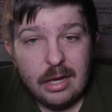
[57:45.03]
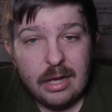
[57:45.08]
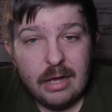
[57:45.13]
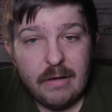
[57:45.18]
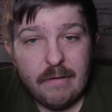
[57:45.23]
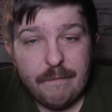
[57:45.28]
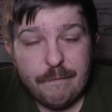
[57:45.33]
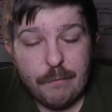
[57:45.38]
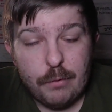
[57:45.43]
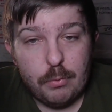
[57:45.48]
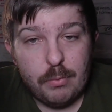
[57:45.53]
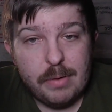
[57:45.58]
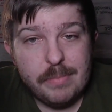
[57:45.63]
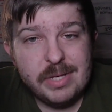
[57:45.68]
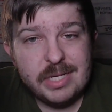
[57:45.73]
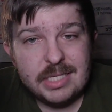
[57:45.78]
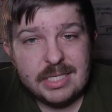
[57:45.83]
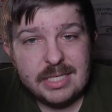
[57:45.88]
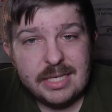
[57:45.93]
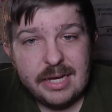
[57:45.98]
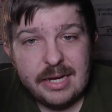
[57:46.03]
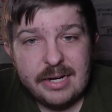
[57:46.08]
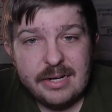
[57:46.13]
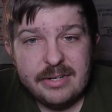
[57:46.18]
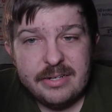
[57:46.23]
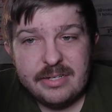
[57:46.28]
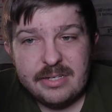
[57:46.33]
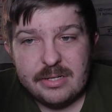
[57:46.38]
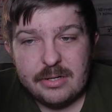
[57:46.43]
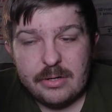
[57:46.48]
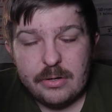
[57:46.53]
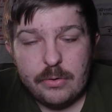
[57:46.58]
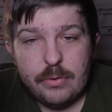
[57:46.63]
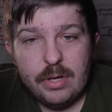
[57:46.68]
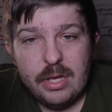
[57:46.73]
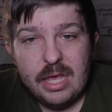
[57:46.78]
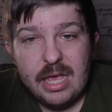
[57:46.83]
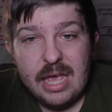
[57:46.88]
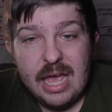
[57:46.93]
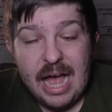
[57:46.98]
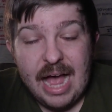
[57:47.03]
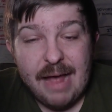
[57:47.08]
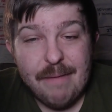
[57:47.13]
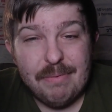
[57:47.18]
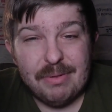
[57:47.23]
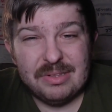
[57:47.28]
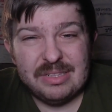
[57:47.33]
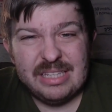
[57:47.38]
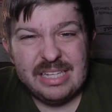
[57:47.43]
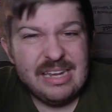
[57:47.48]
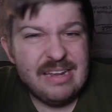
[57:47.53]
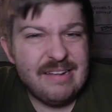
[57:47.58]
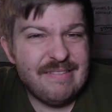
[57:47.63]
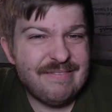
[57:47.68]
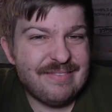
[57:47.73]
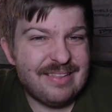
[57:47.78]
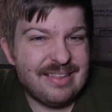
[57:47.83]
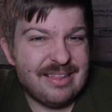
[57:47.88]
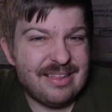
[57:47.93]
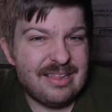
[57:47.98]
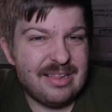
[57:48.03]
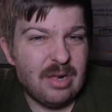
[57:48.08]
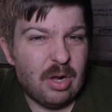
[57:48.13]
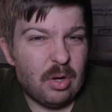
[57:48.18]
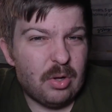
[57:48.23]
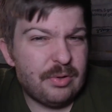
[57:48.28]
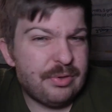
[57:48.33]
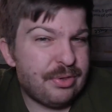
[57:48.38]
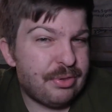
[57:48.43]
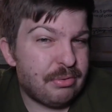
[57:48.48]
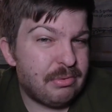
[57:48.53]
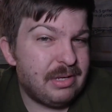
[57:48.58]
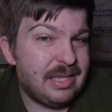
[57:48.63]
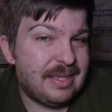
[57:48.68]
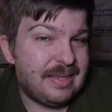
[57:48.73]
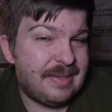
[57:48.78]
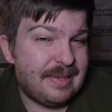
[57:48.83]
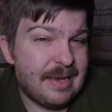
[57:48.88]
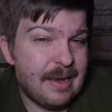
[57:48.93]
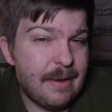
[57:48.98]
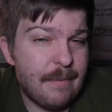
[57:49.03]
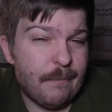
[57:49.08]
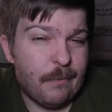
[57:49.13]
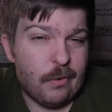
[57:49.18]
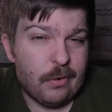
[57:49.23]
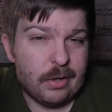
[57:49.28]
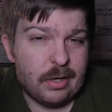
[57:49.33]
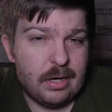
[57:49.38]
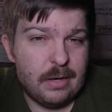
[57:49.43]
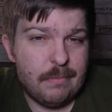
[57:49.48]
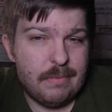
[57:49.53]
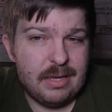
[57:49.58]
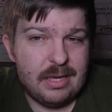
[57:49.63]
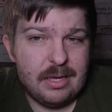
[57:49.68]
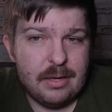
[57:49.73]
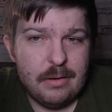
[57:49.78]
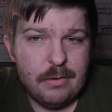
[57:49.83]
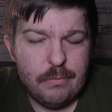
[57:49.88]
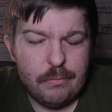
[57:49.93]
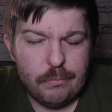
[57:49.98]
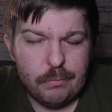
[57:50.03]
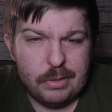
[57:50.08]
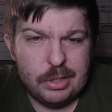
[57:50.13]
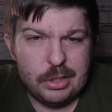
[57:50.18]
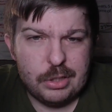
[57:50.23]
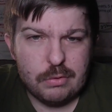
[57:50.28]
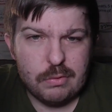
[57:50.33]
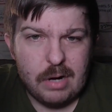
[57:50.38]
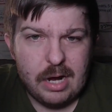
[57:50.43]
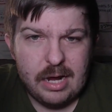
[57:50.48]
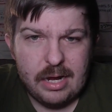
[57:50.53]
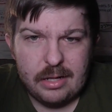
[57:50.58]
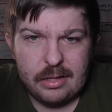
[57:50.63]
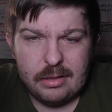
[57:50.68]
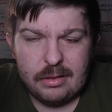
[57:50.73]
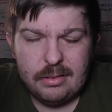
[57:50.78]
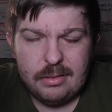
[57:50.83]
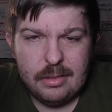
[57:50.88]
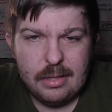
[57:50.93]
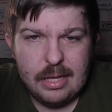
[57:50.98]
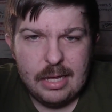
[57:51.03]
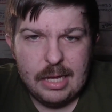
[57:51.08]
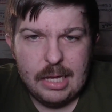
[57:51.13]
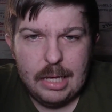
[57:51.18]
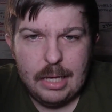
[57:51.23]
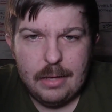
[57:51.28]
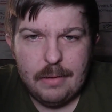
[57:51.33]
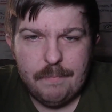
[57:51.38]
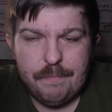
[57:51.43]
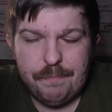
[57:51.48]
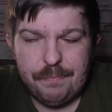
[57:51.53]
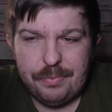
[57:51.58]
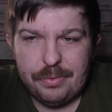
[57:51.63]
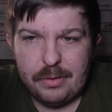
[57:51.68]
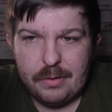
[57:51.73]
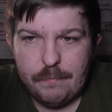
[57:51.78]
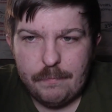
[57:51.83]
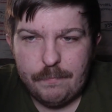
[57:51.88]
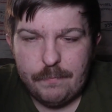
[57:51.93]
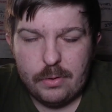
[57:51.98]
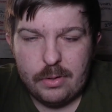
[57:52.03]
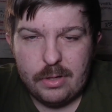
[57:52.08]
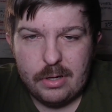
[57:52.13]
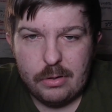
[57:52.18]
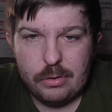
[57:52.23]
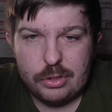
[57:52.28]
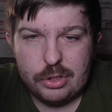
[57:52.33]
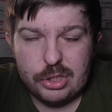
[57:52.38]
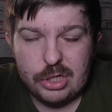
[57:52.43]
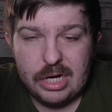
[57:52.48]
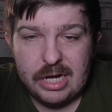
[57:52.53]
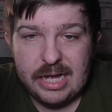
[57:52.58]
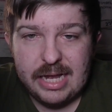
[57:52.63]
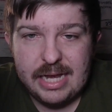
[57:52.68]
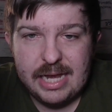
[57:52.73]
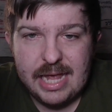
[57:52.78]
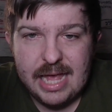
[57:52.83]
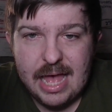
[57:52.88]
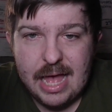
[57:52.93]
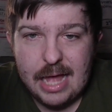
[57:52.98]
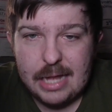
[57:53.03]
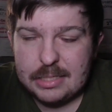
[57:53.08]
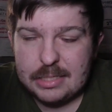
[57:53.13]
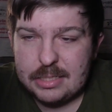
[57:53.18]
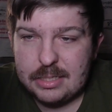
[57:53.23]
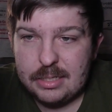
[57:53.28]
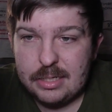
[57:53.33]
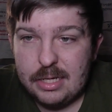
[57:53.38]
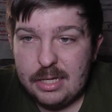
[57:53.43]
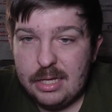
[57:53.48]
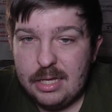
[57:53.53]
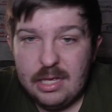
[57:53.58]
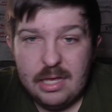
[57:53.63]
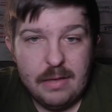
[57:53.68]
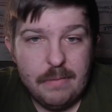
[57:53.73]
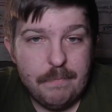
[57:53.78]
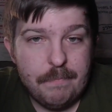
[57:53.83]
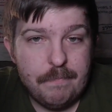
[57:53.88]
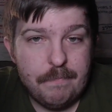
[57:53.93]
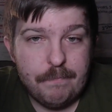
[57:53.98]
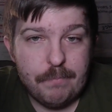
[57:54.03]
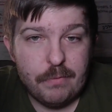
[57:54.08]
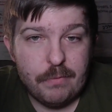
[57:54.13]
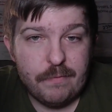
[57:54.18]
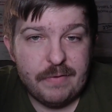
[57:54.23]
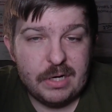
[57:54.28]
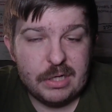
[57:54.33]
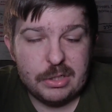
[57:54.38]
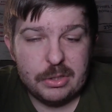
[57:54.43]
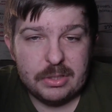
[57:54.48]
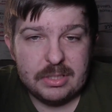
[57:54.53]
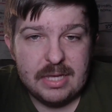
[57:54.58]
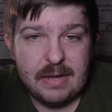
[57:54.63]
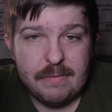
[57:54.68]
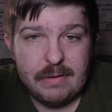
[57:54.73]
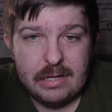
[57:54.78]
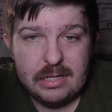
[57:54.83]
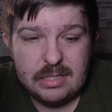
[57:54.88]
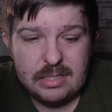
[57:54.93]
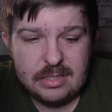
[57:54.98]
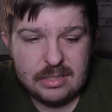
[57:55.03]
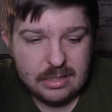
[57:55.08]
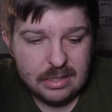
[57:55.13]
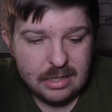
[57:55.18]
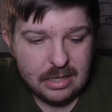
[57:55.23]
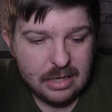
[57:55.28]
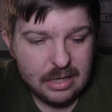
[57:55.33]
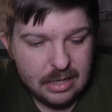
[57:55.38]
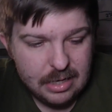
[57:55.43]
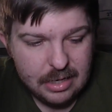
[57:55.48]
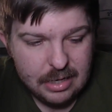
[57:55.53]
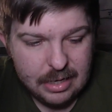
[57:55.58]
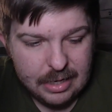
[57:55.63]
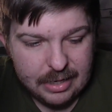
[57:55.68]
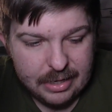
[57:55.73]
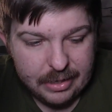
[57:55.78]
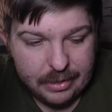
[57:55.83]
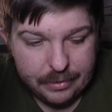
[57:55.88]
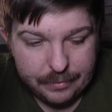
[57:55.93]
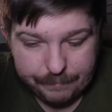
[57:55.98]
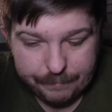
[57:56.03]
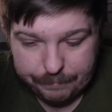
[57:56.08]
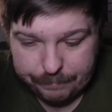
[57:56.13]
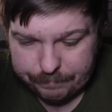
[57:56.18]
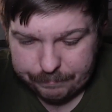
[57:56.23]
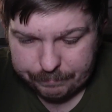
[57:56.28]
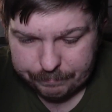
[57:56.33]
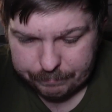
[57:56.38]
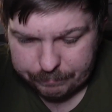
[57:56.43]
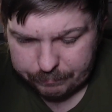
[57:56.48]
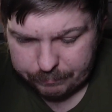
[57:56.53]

uh, for the women's side. So I believe all three of them are going to be retrying um, for their shot at professional sevens. Um,